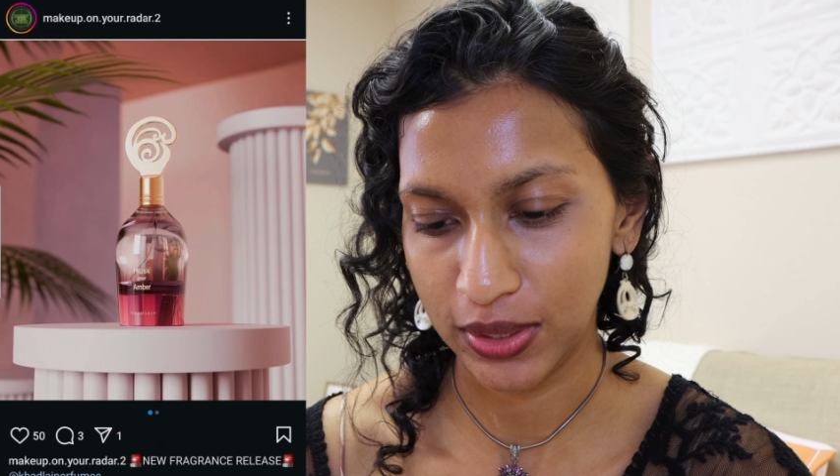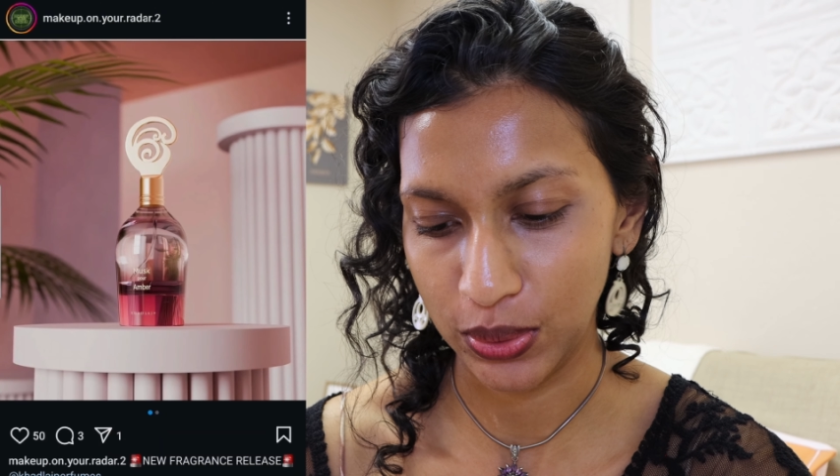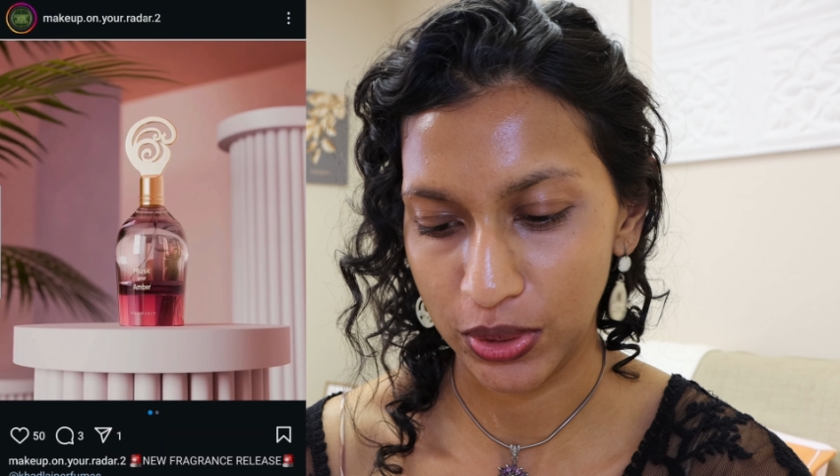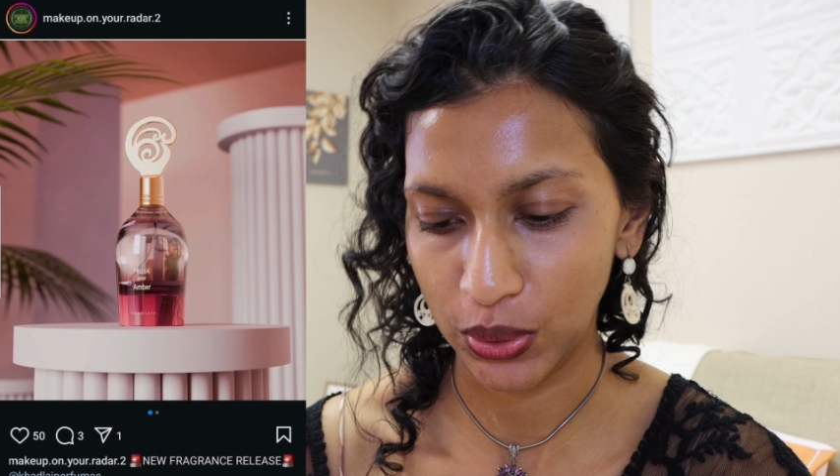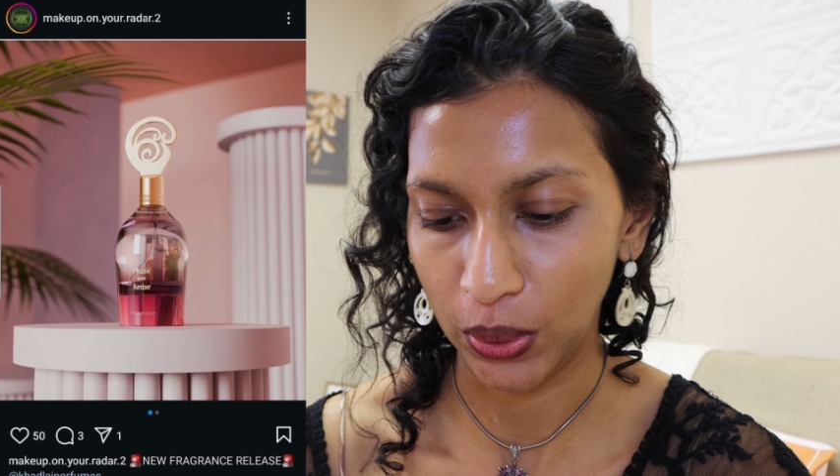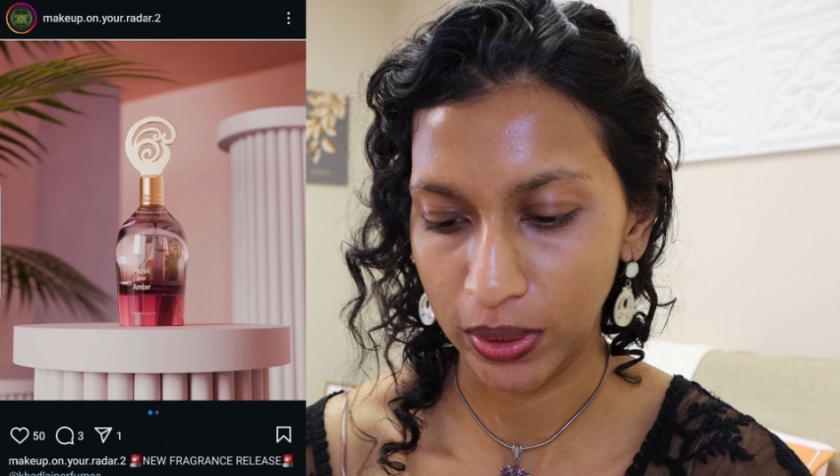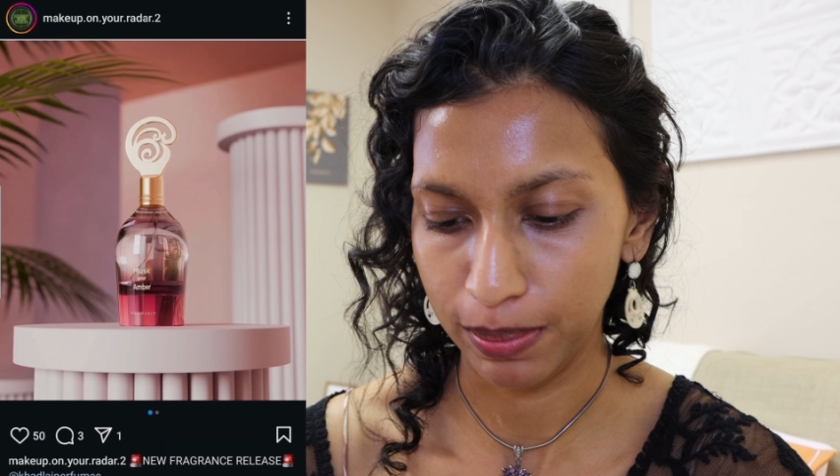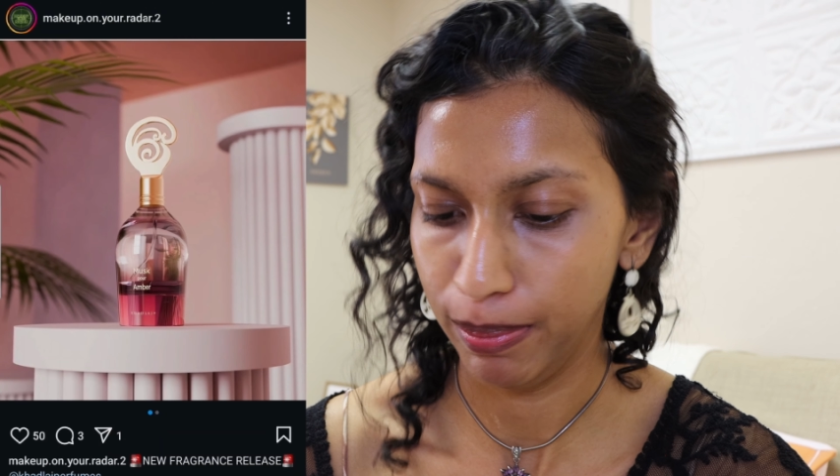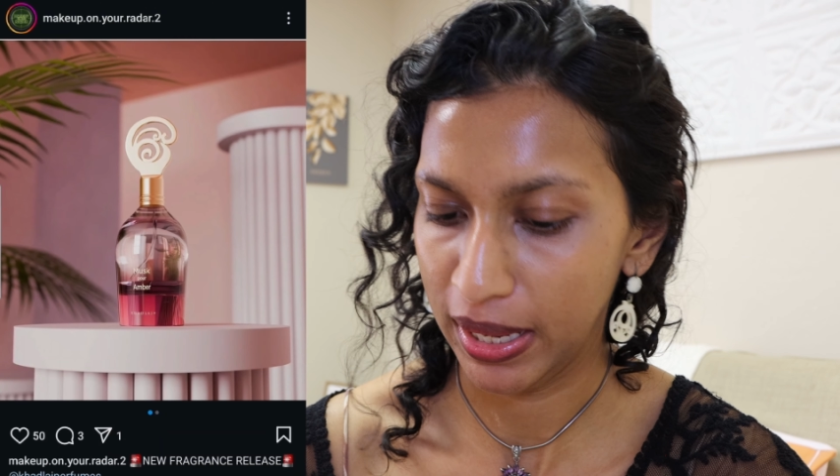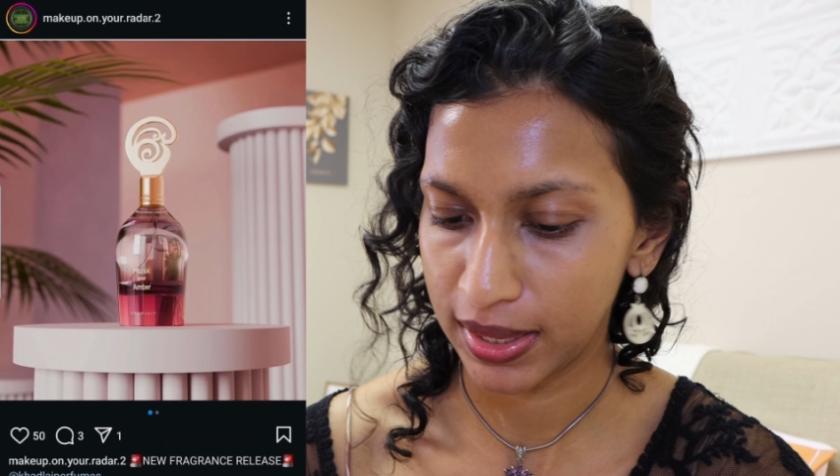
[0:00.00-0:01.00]
So it's called
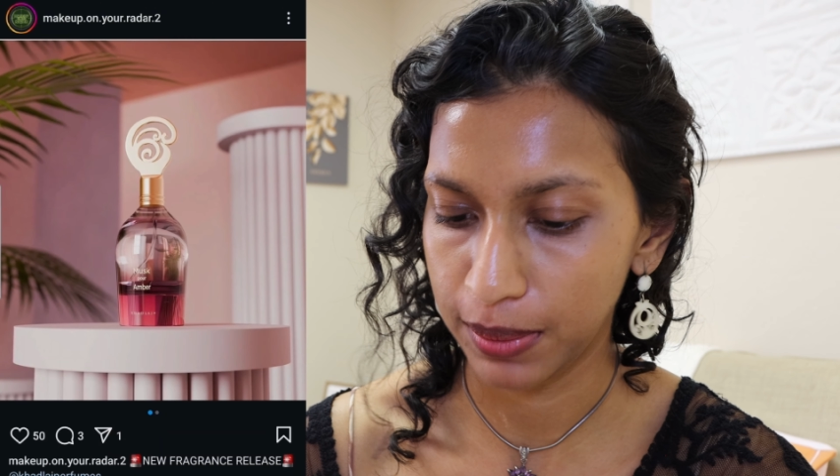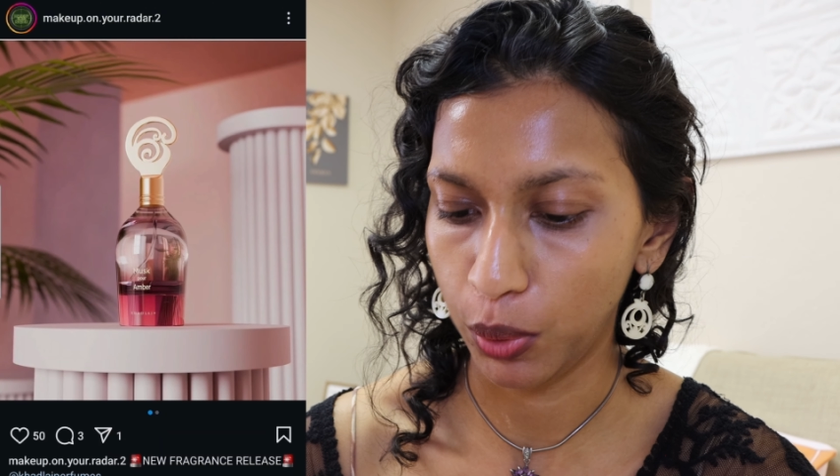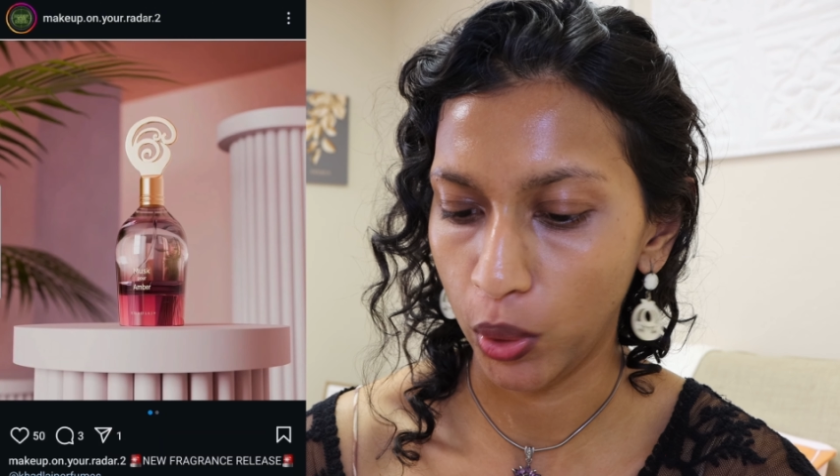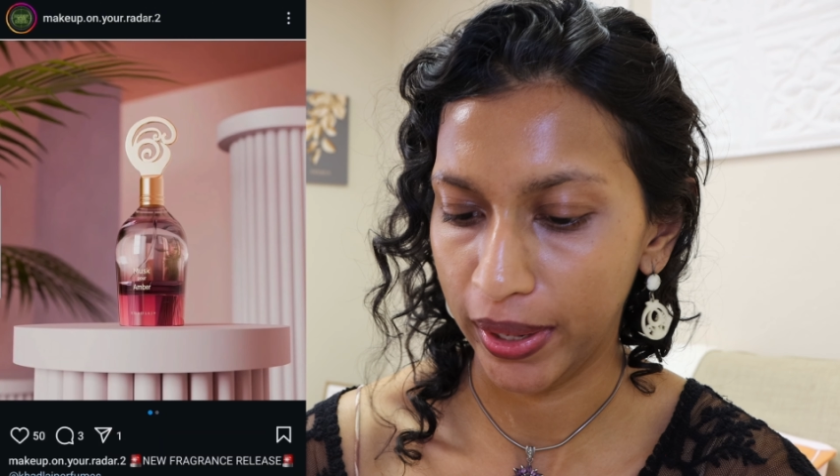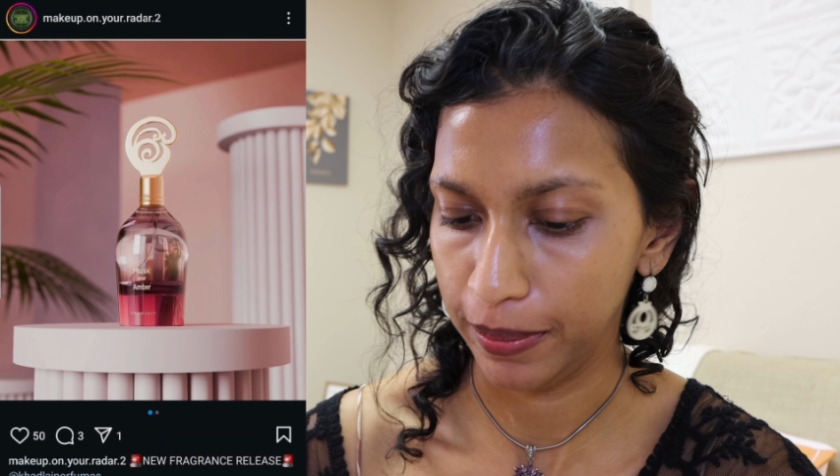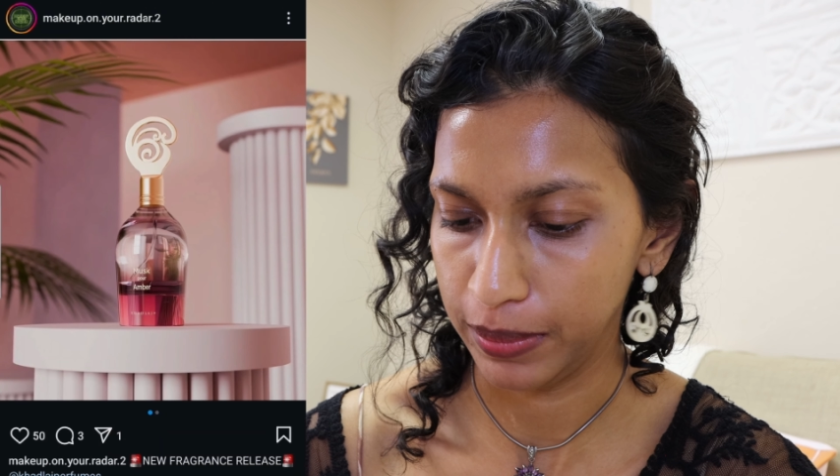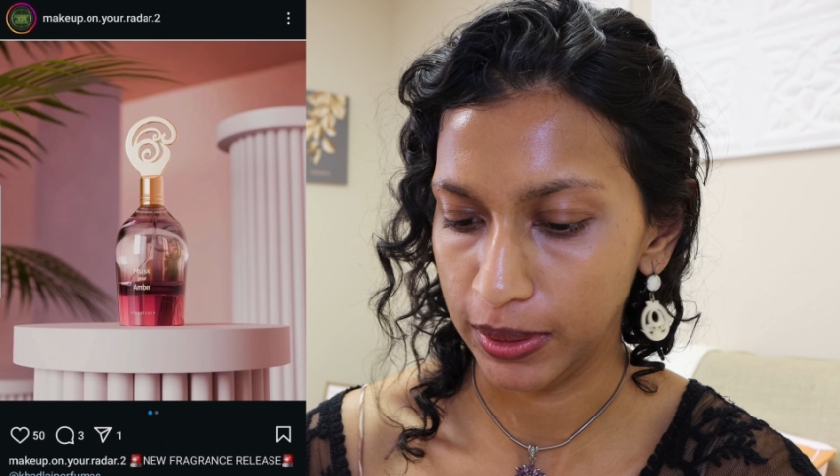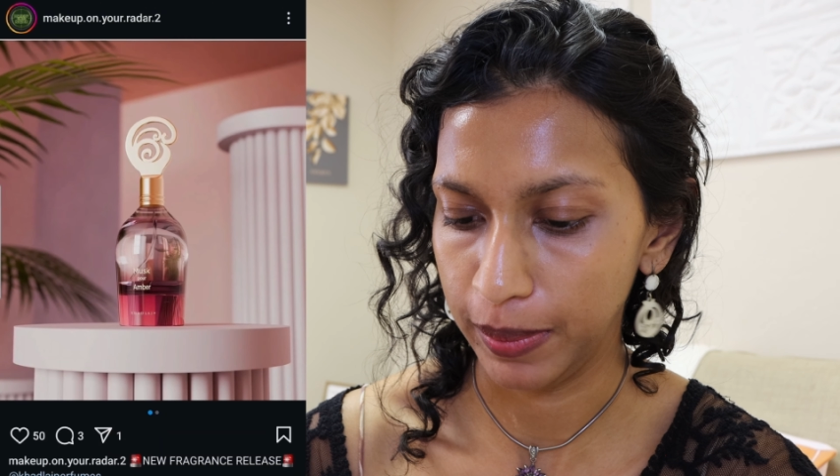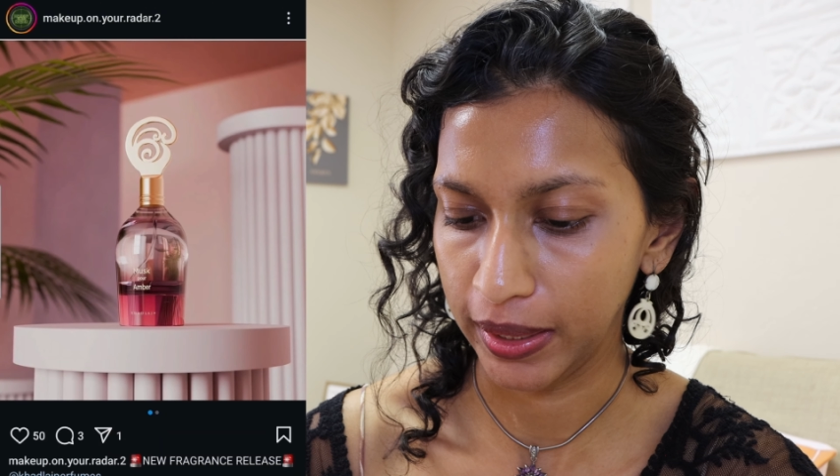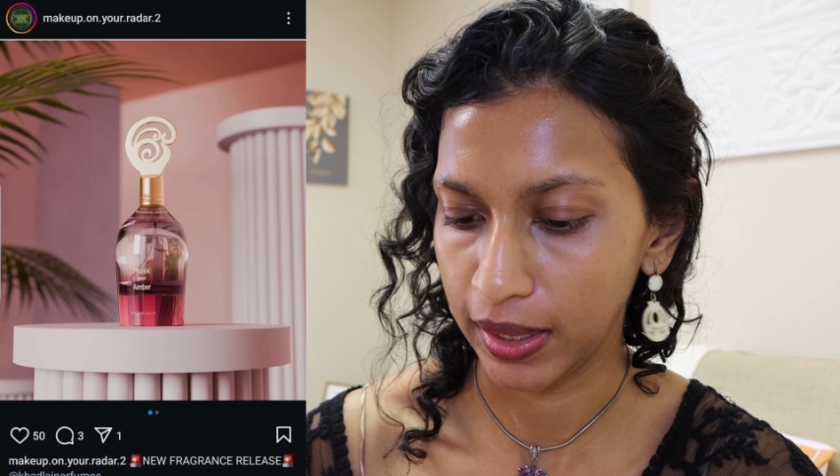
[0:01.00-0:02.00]
Musk Po
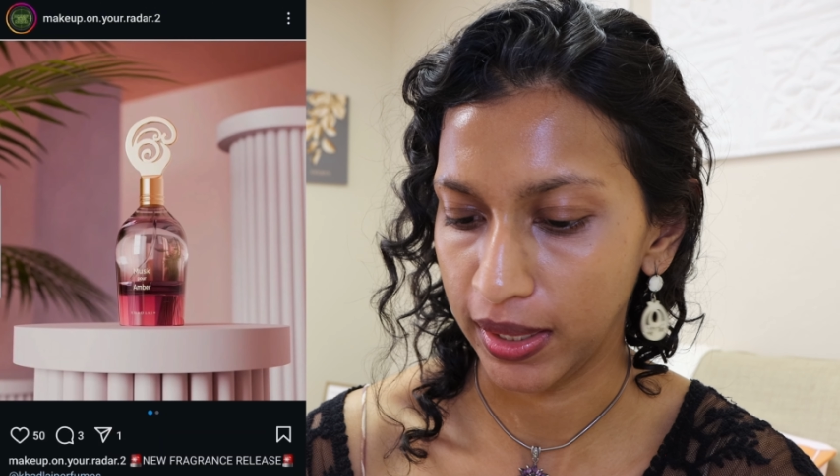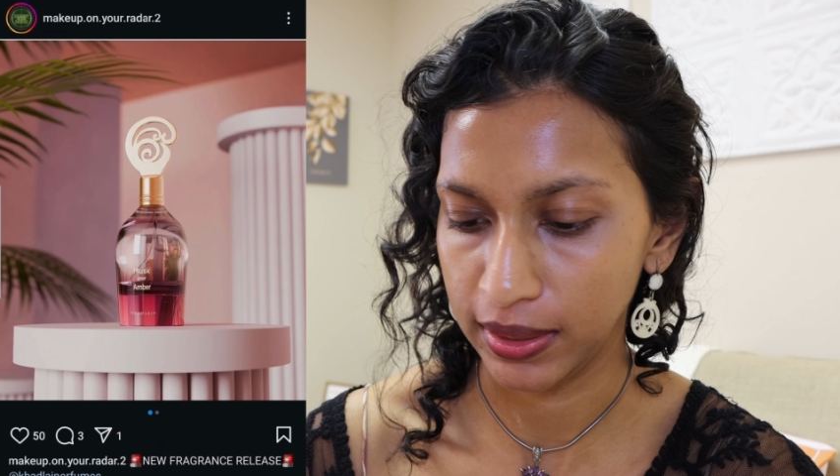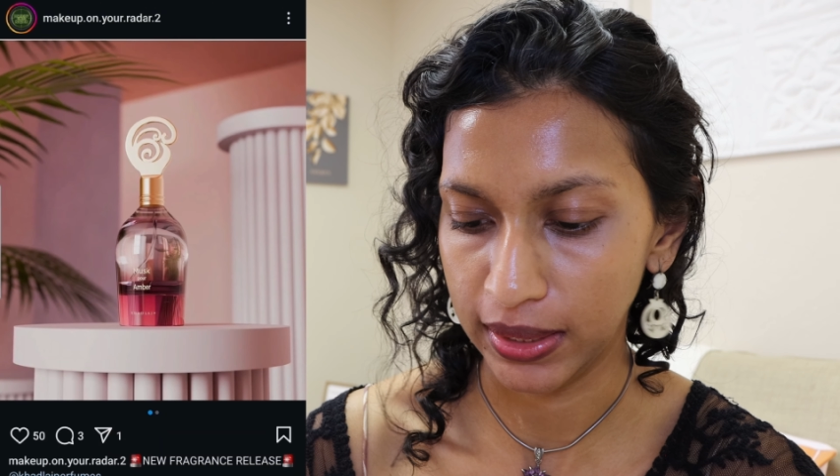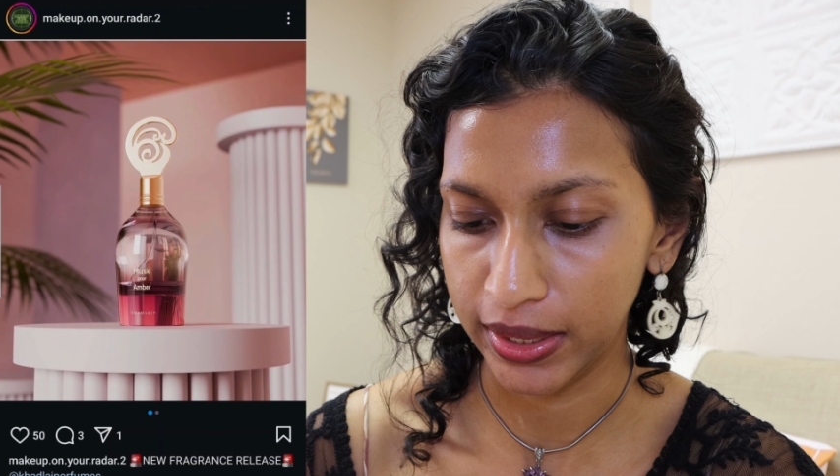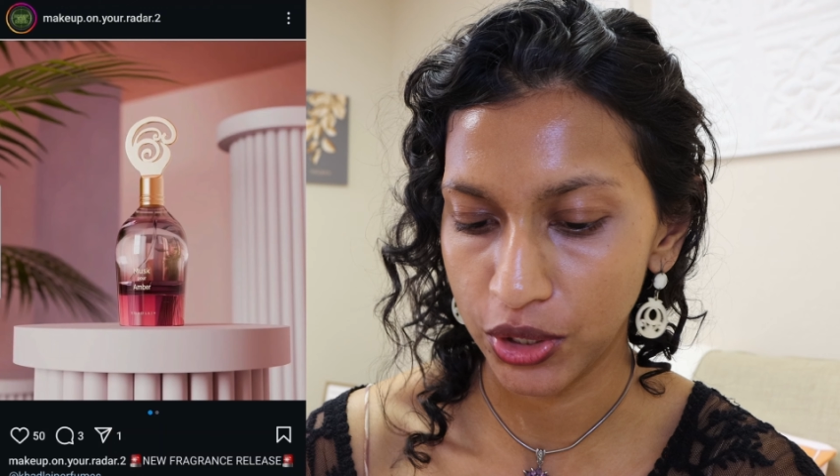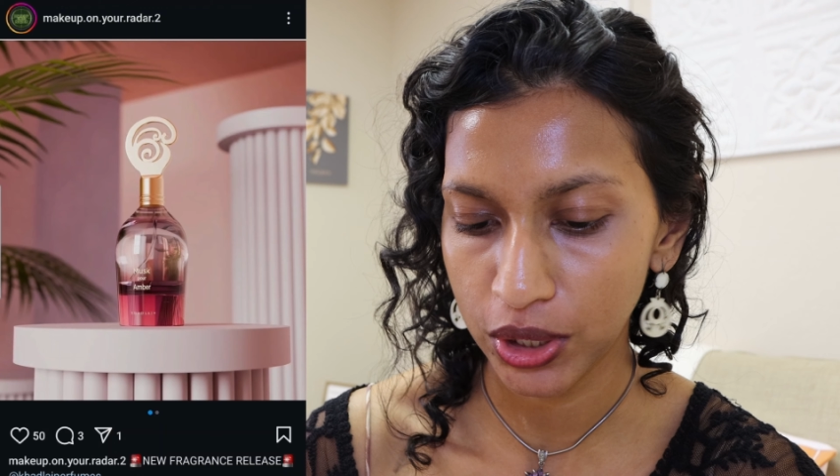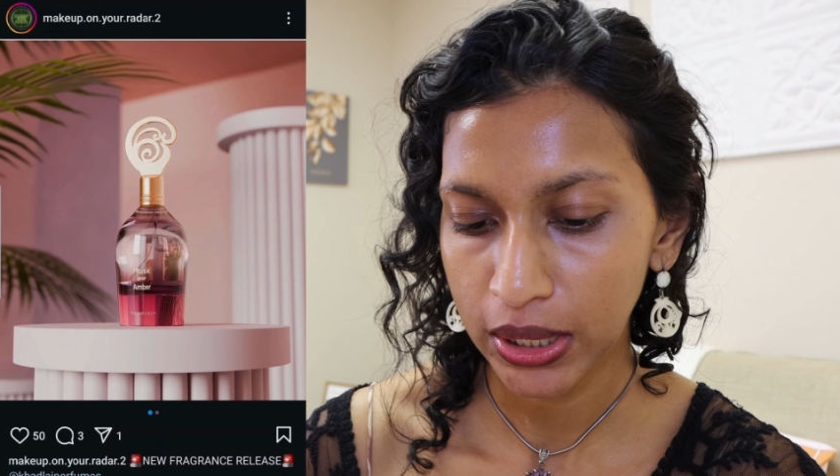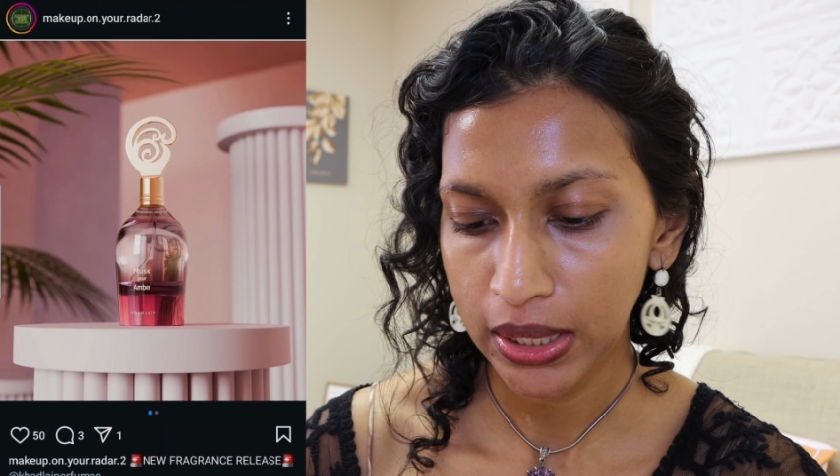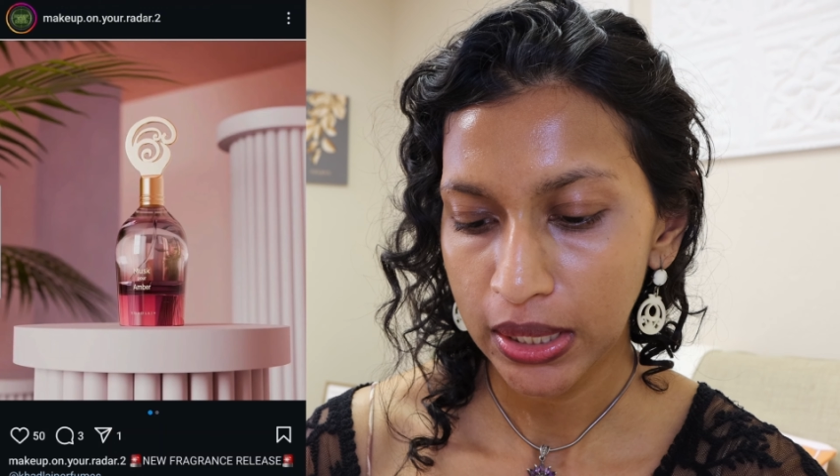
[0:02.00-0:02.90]
Amber by Cartilage.